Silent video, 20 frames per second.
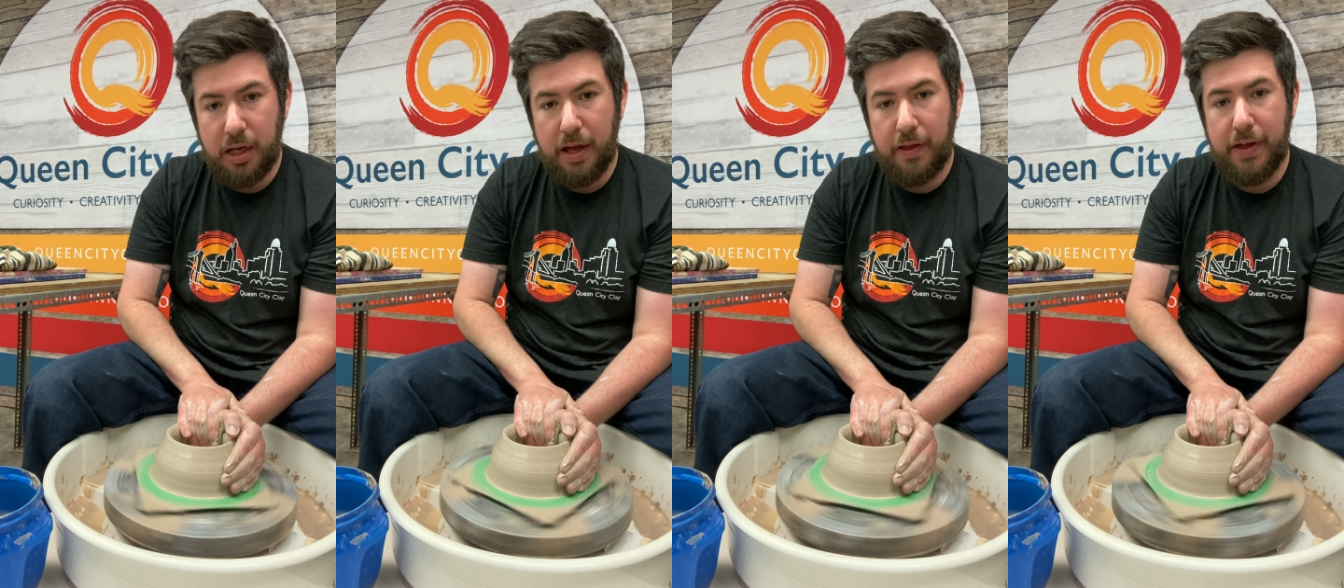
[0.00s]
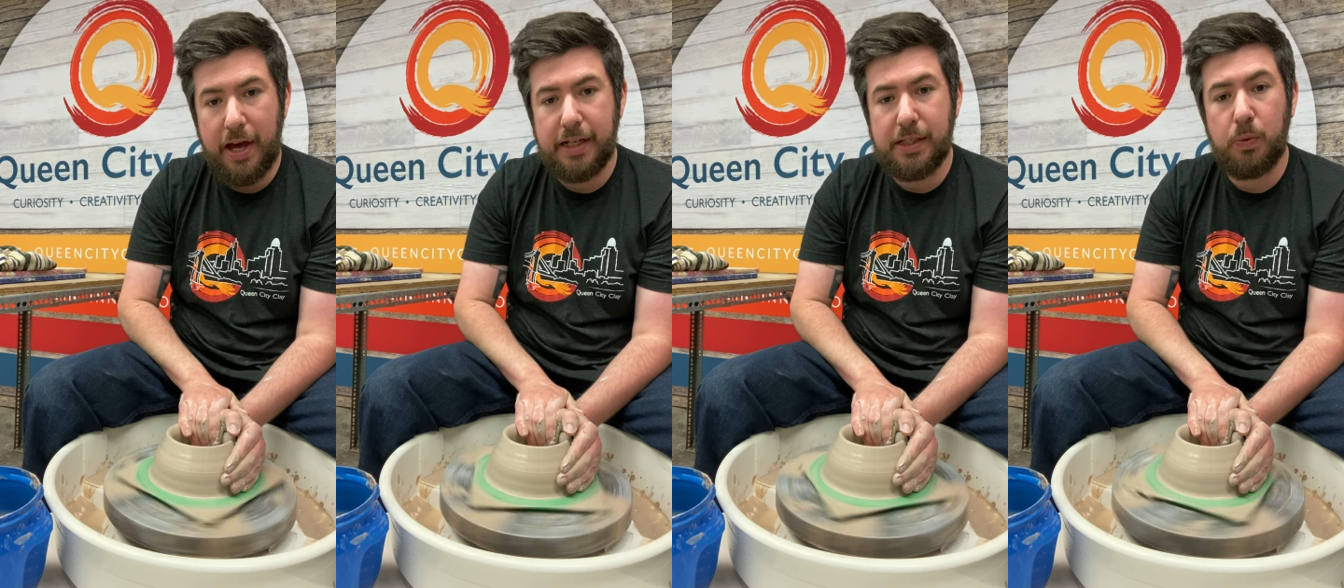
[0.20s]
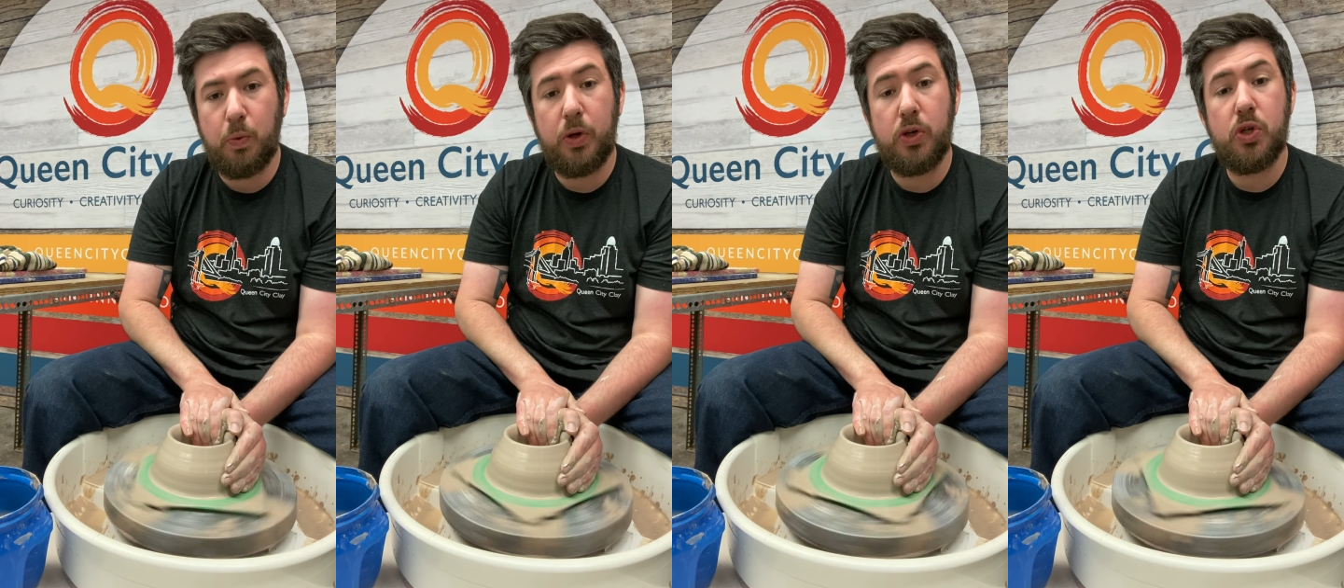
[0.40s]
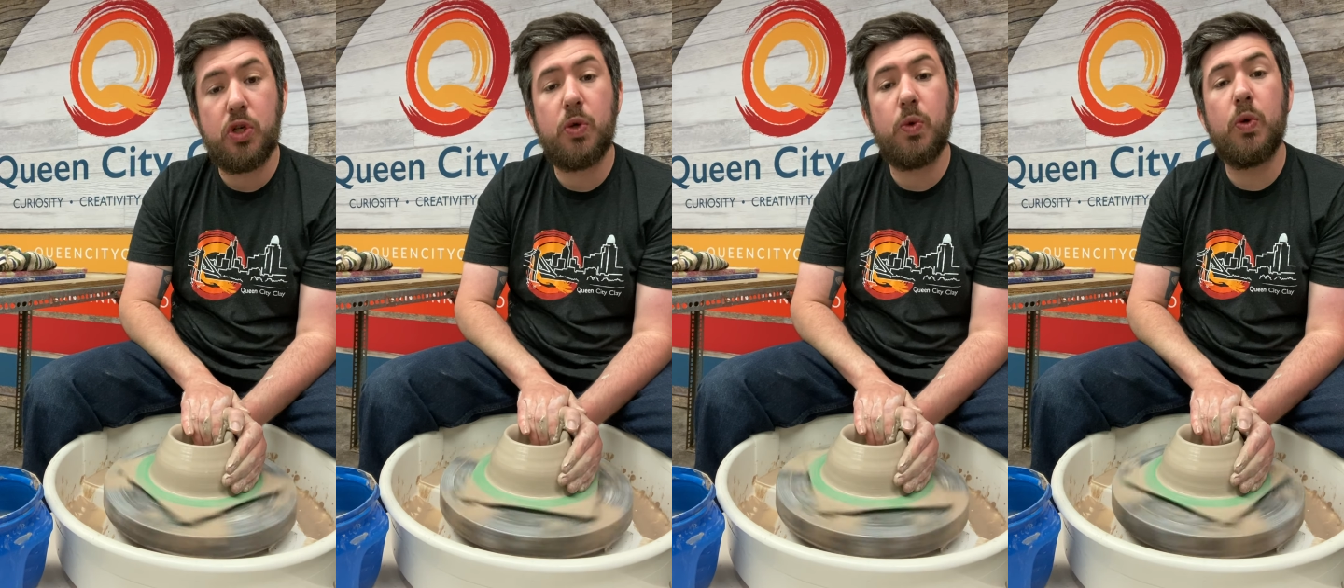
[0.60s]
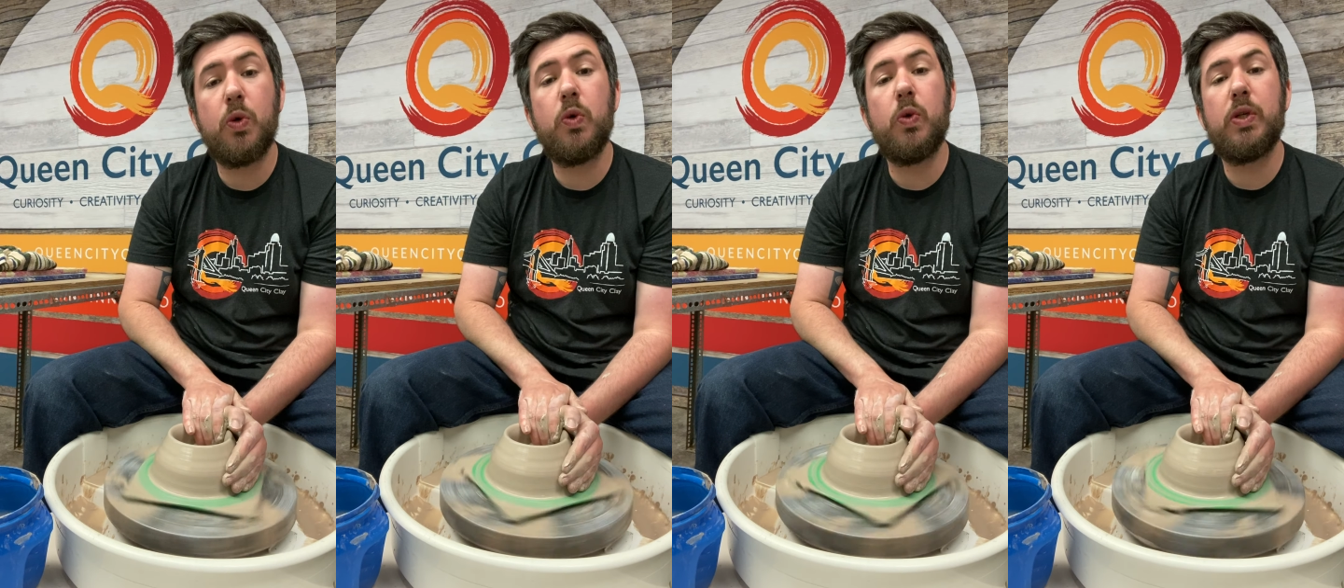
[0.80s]
and that's when
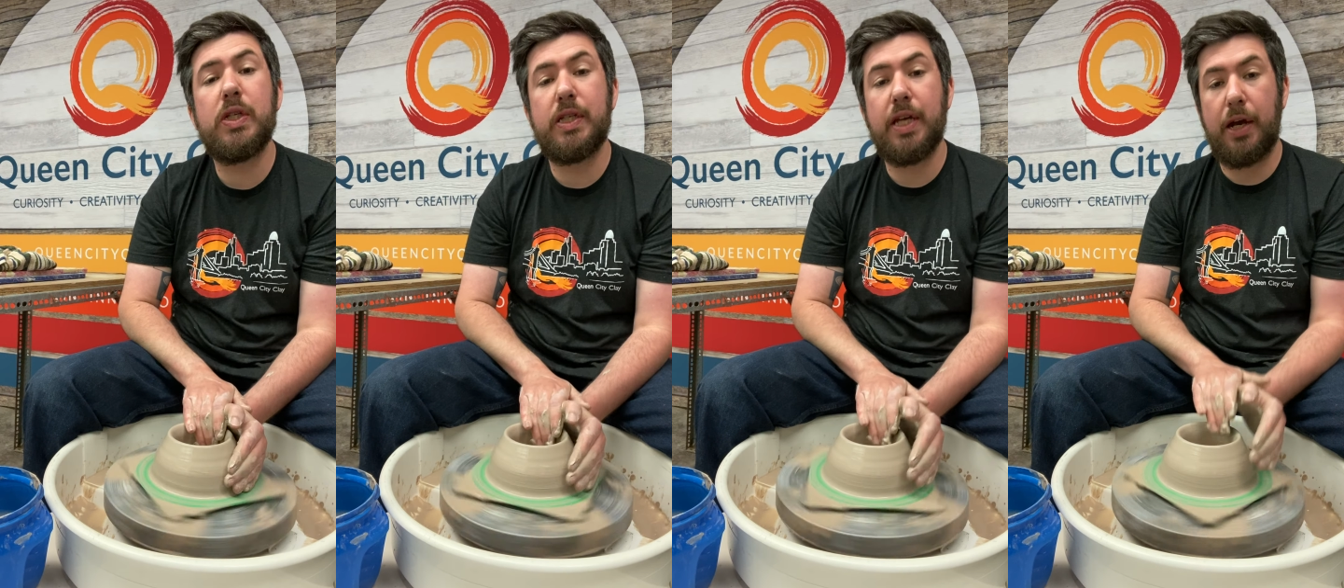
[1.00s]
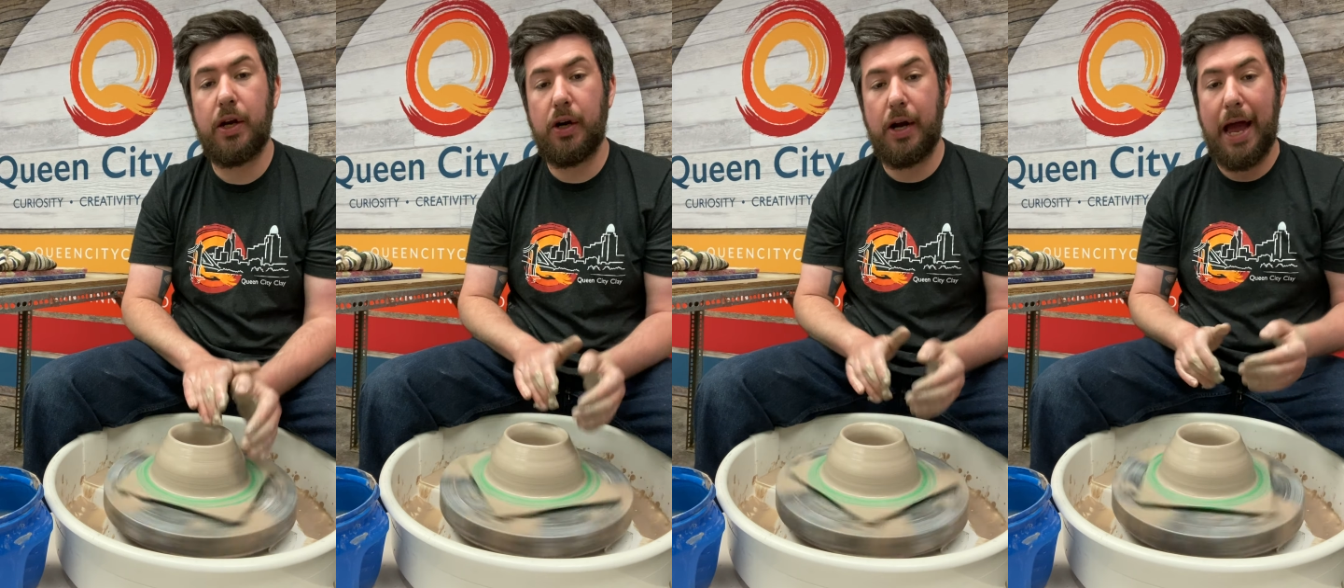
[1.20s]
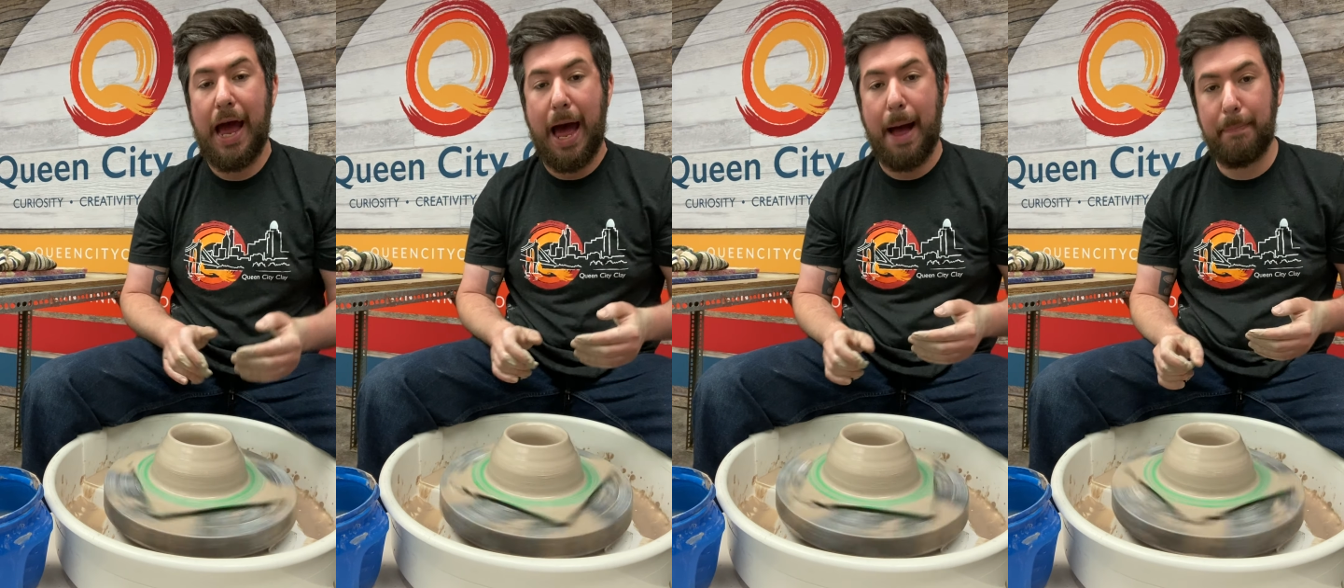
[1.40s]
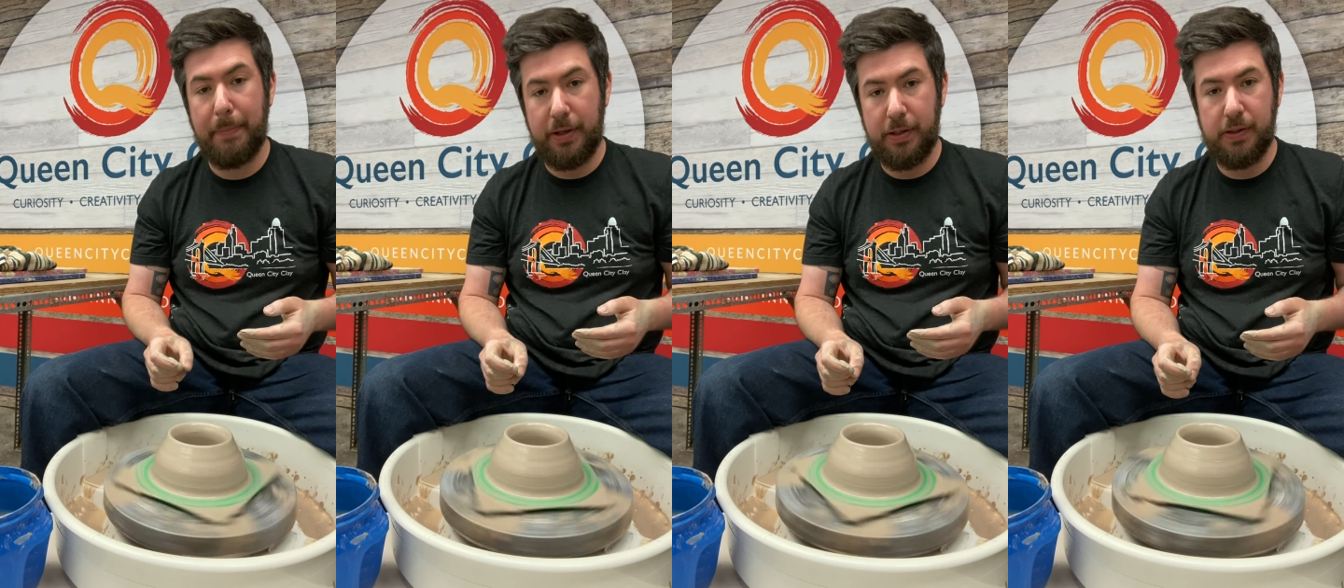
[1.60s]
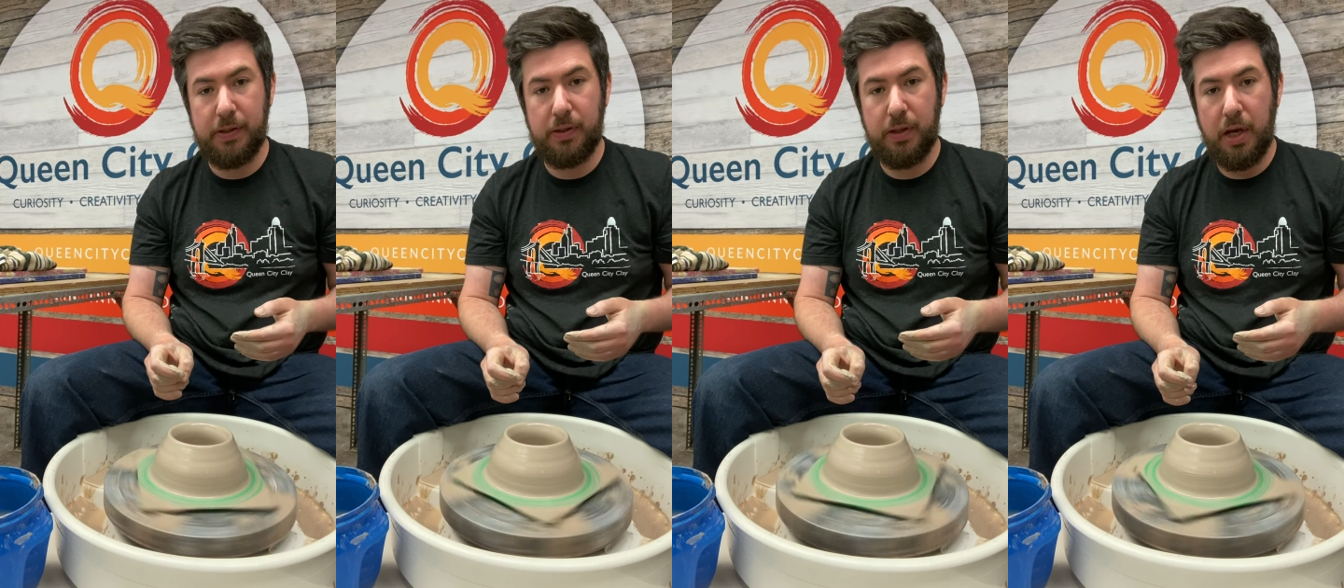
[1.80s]
true center
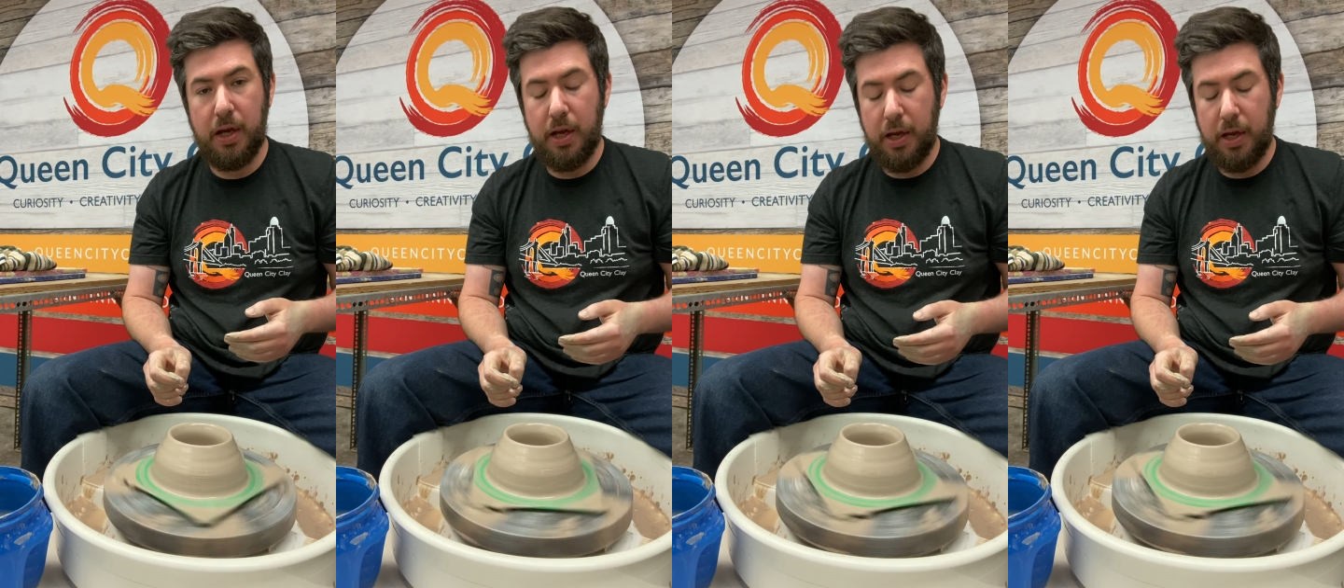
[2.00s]
happens.